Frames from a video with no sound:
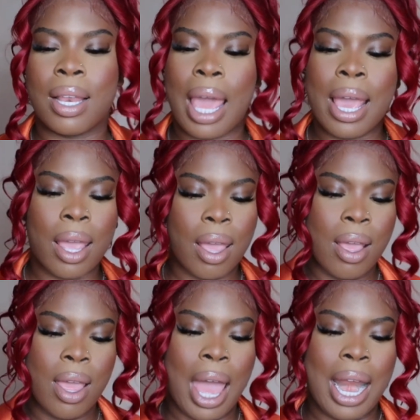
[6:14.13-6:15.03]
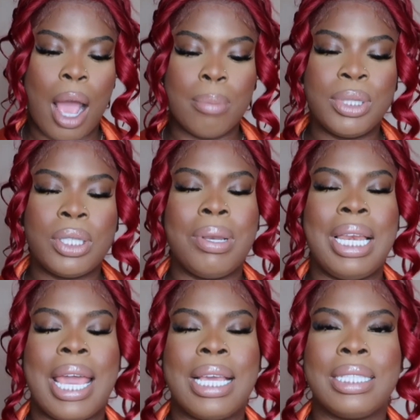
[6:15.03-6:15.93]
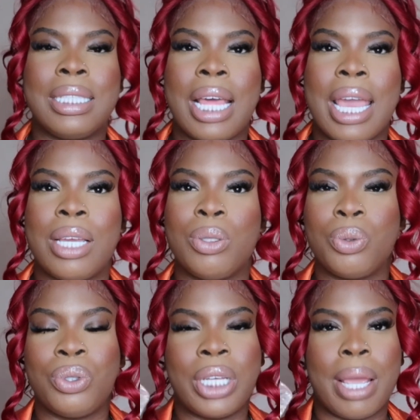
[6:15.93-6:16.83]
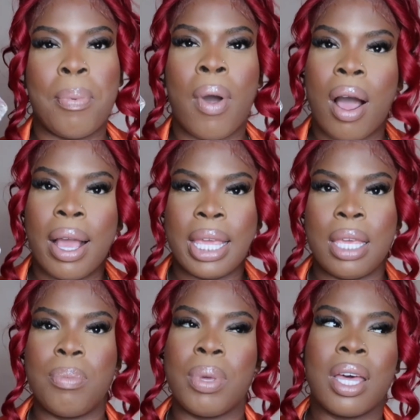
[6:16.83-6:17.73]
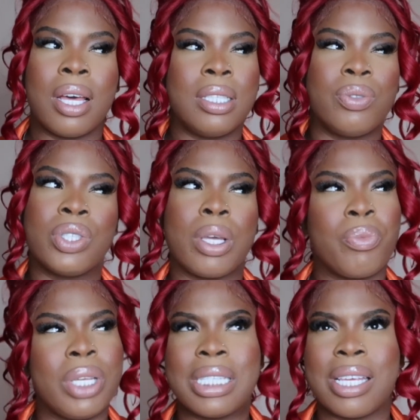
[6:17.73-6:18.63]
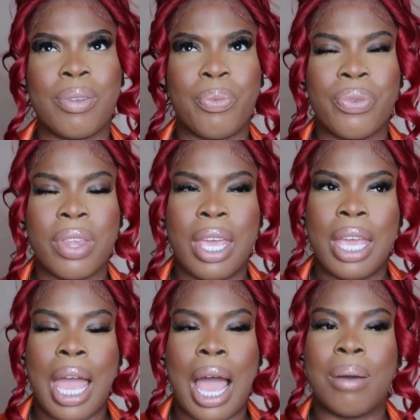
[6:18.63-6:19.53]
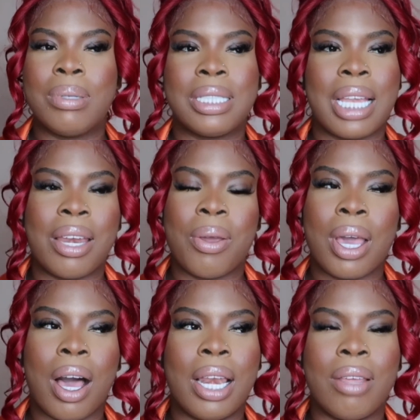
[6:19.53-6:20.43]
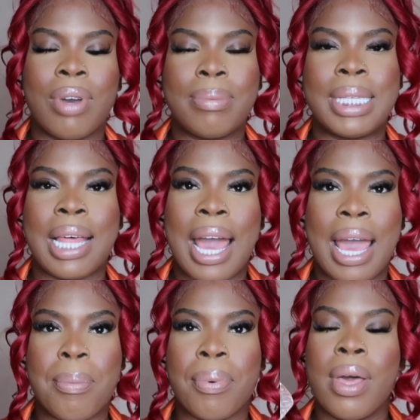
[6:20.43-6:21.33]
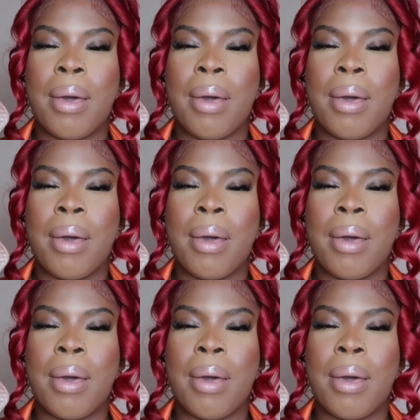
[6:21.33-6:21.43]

Like, and I'm so late to the Angel Shea party because for some reason I was just like, no, it can't live up to the hype.